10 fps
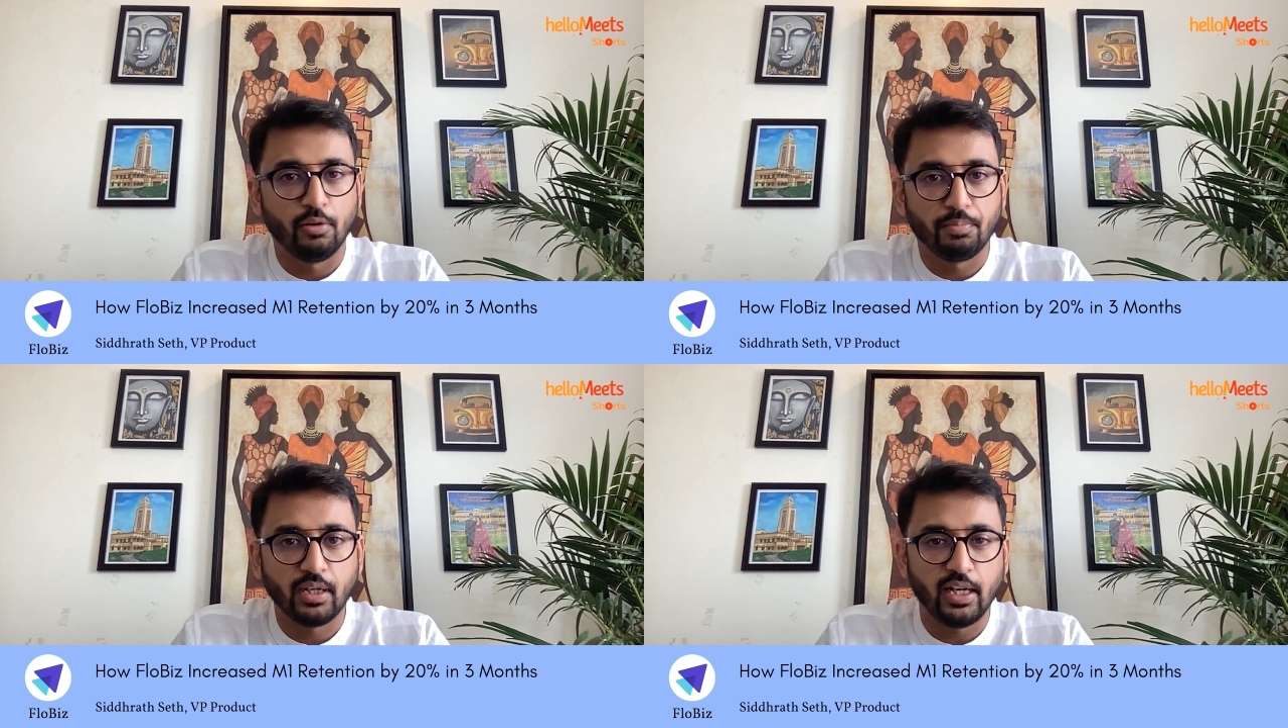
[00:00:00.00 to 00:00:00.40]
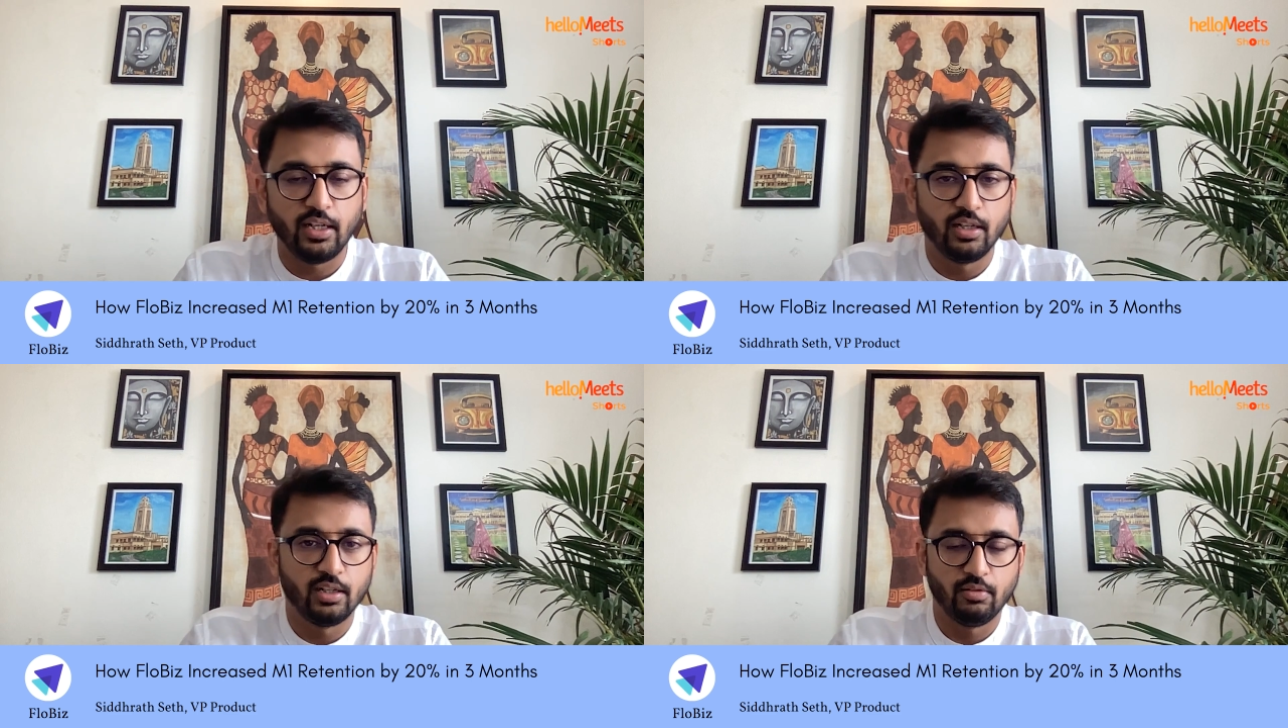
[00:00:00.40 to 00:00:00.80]

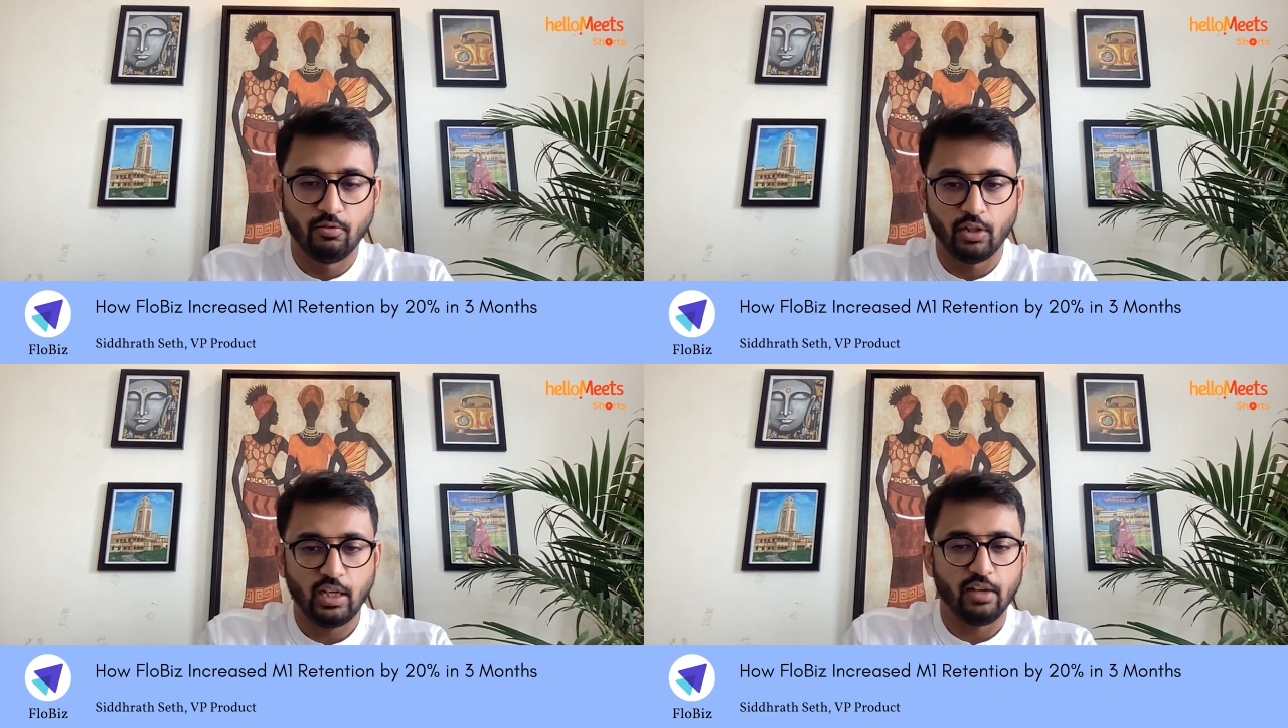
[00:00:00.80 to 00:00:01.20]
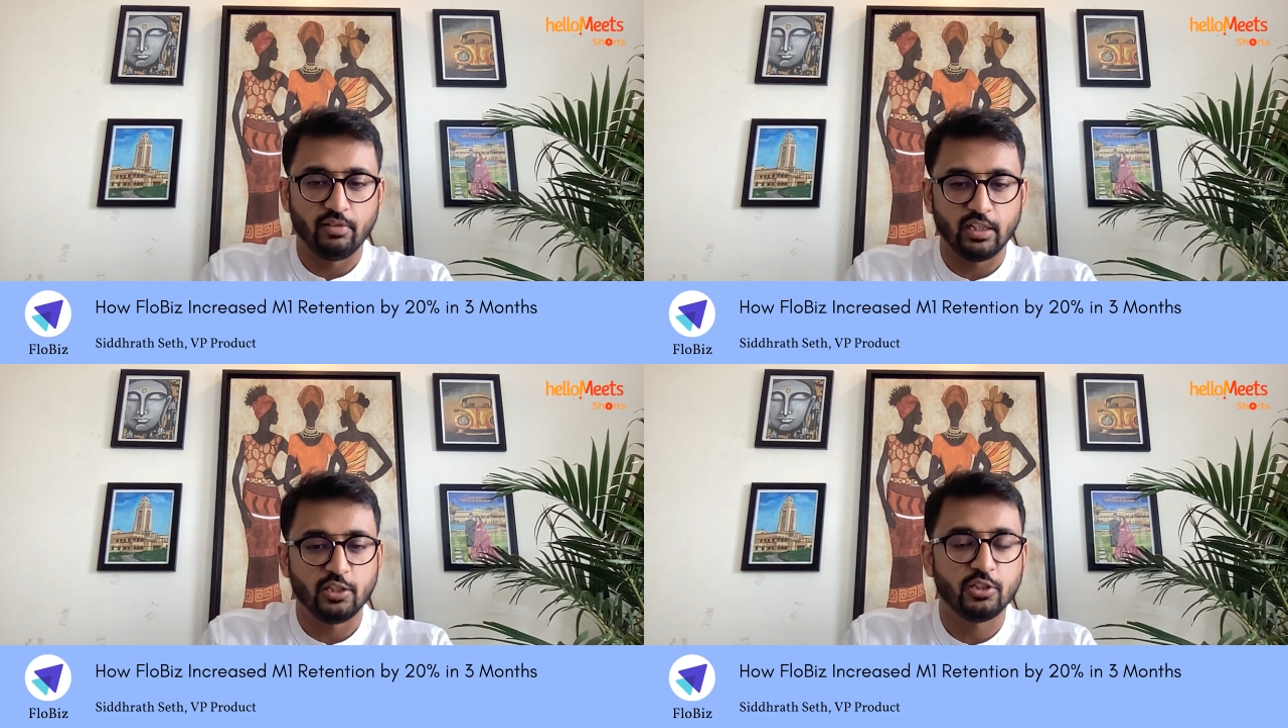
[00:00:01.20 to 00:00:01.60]
comprehend what
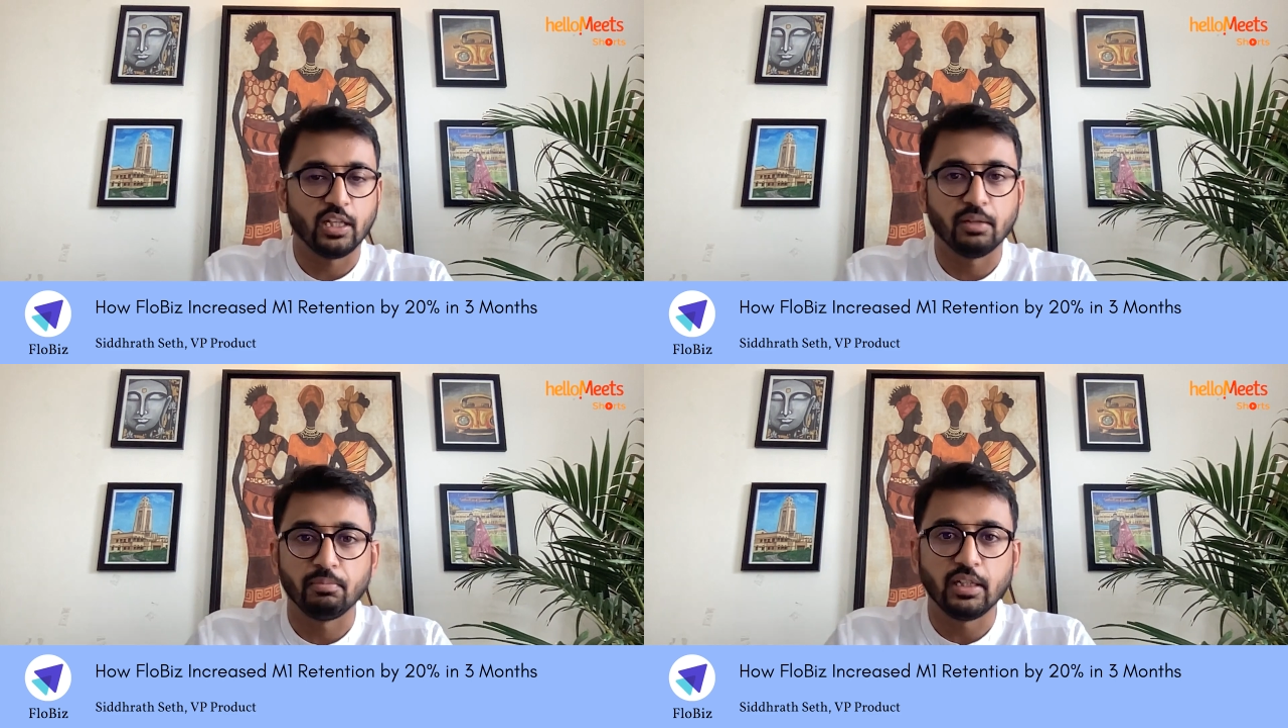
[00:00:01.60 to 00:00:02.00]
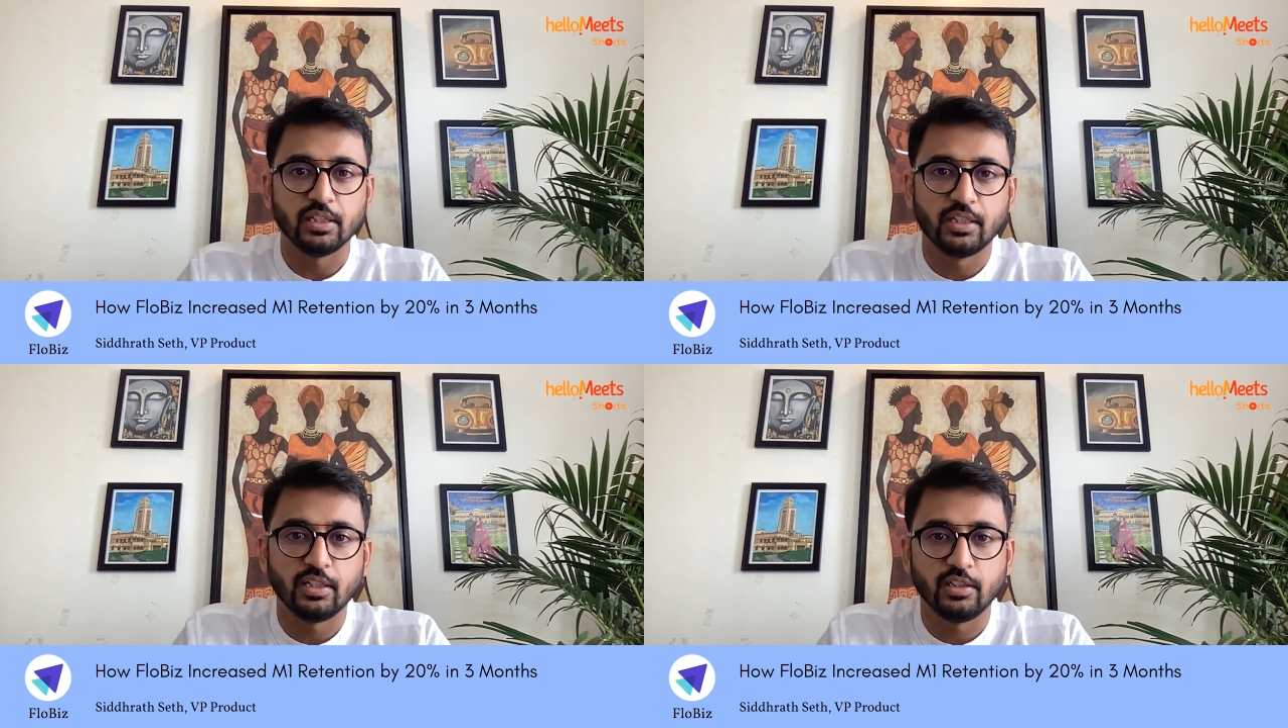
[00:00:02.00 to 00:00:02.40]
each thing means.